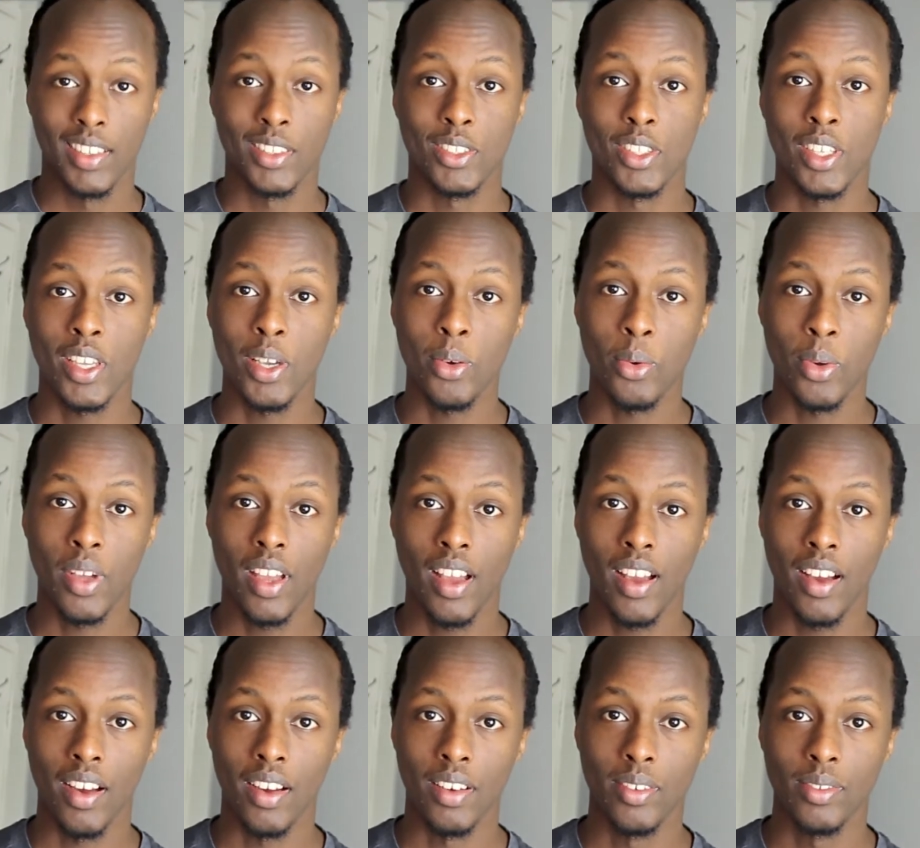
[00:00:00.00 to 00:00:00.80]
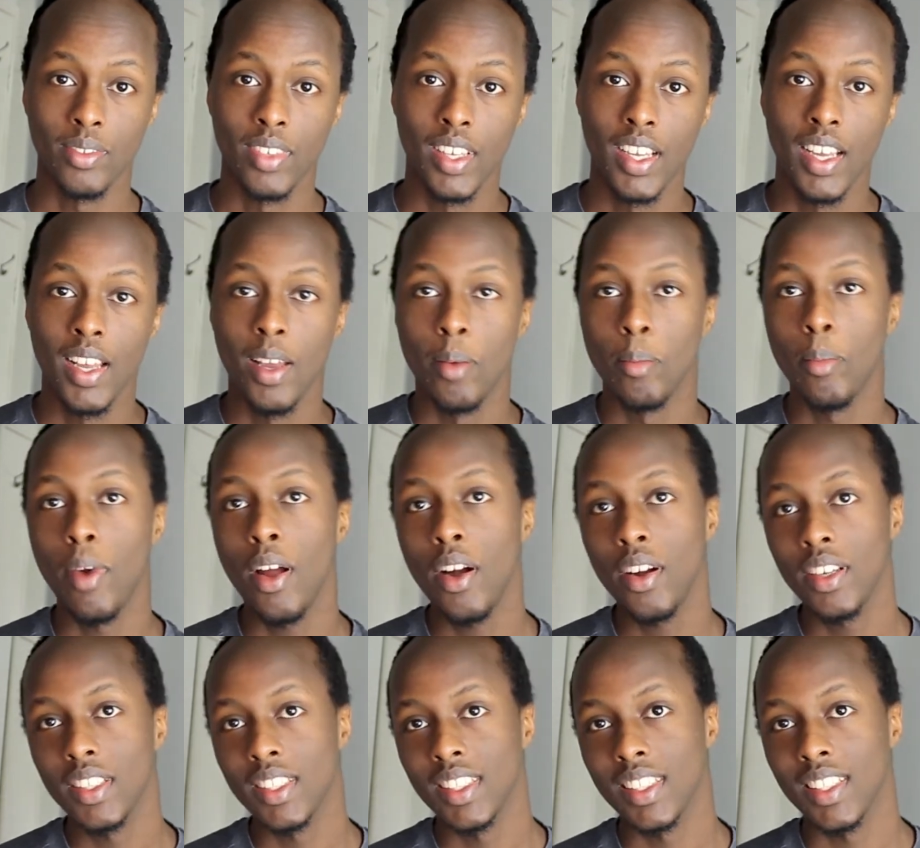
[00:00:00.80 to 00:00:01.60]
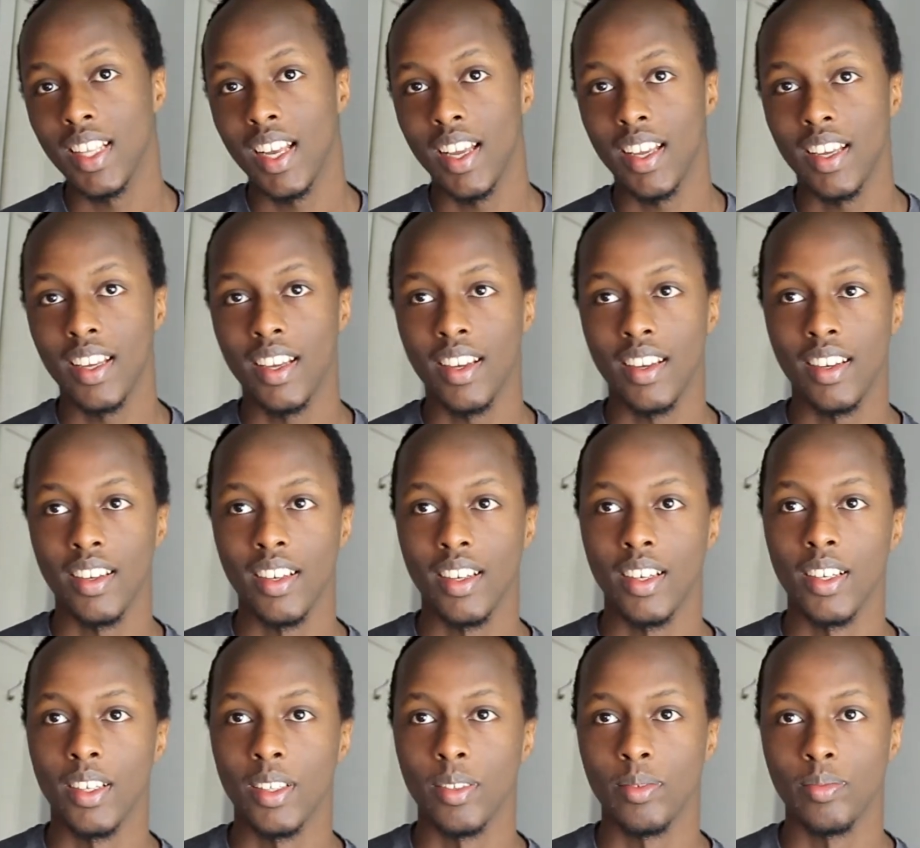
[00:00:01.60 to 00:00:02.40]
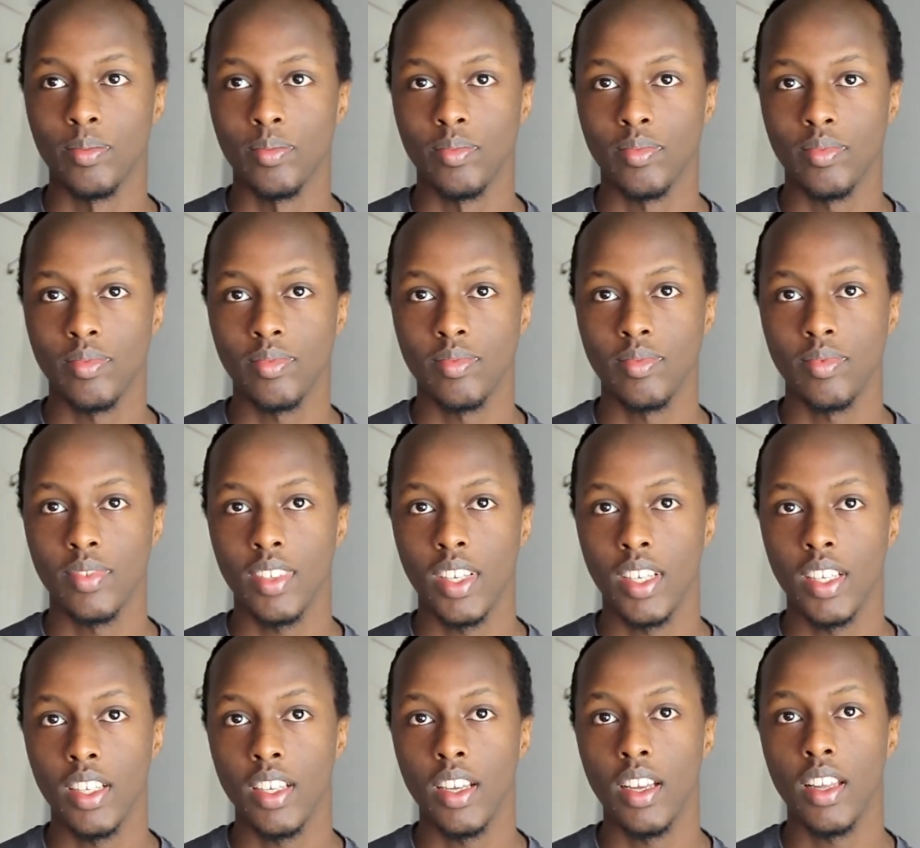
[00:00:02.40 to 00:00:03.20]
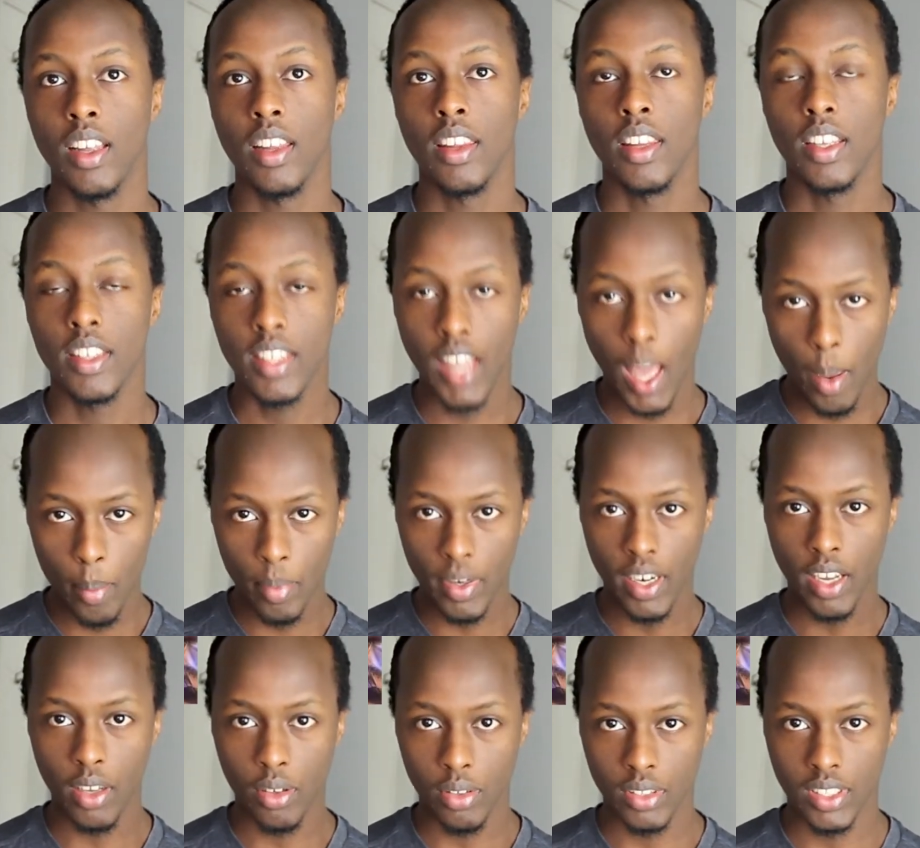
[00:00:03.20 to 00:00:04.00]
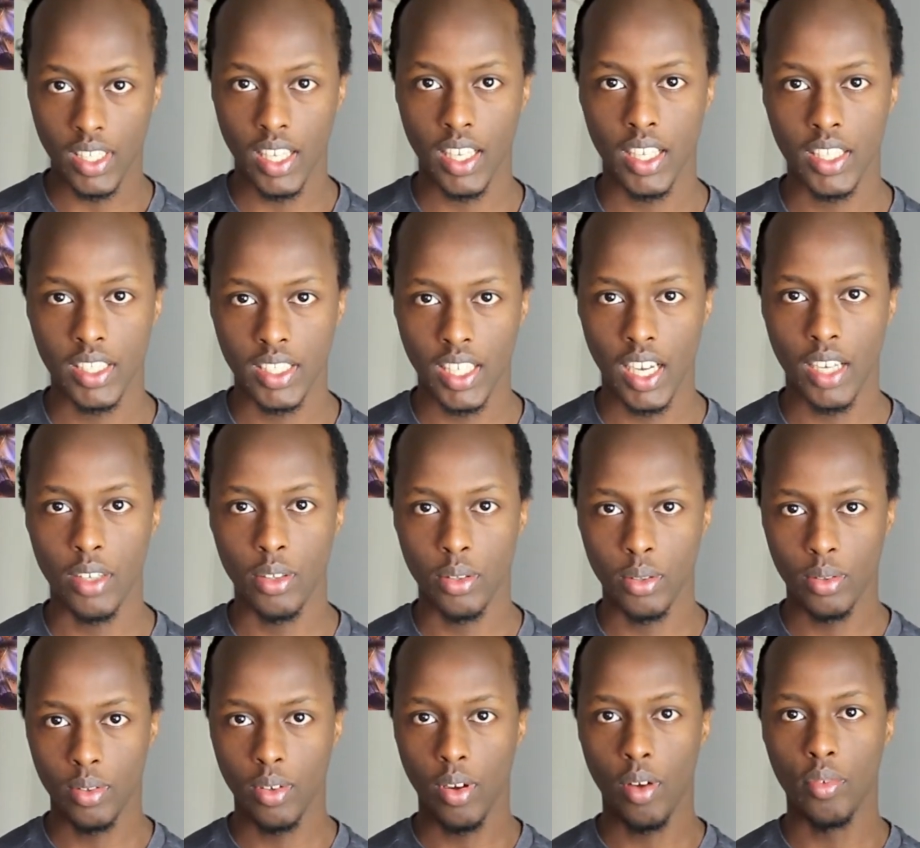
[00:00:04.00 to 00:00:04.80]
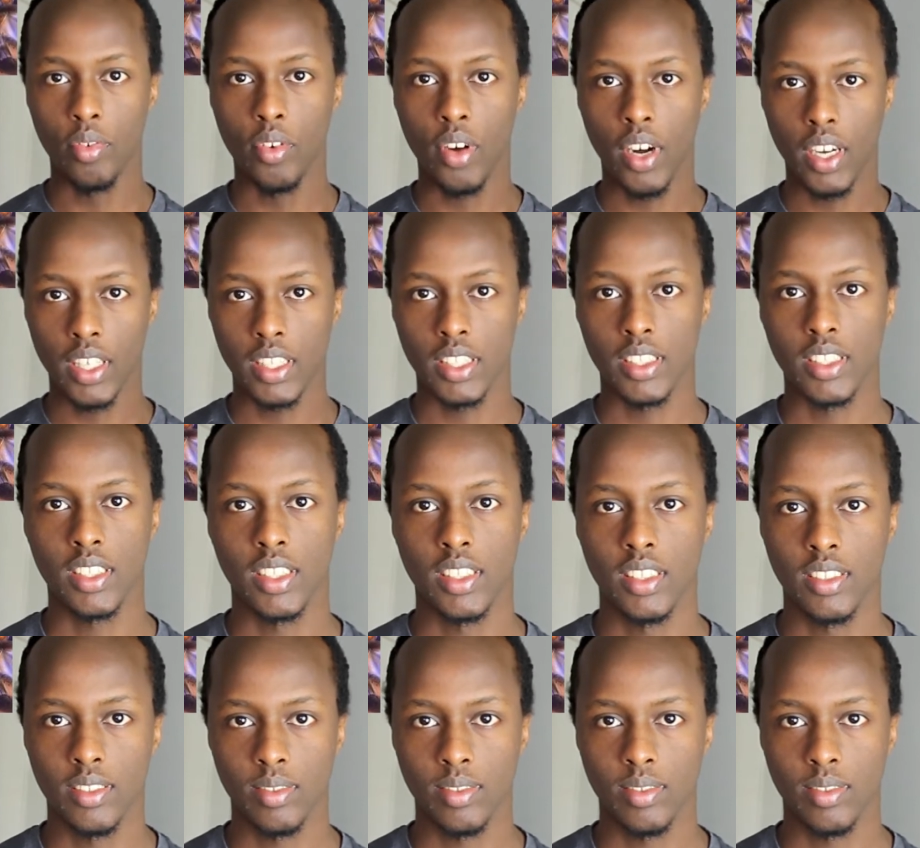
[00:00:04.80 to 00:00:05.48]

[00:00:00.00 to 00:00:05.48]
So here we are. Marriage is like, the tabernacle is like a shadow of Christ.